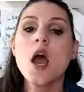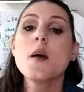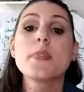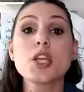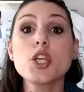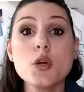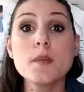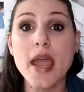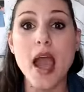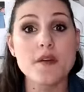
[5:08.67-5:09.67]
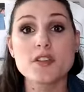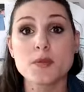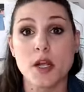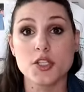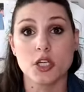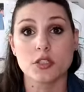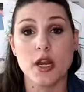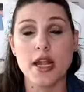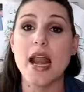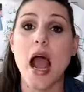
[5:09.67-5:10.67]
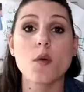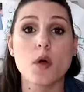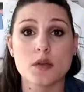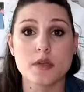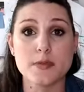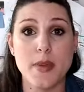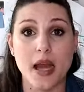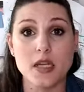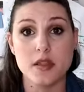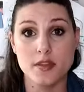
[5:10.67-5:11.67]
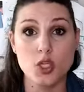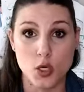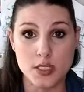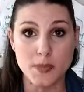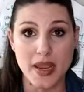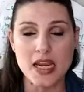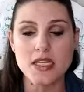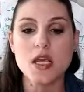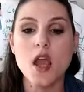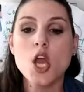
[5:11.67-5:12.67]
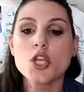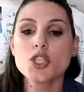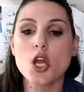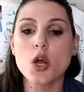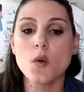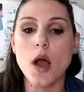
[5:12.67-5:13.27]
But you may have small children and I want to respect your space. So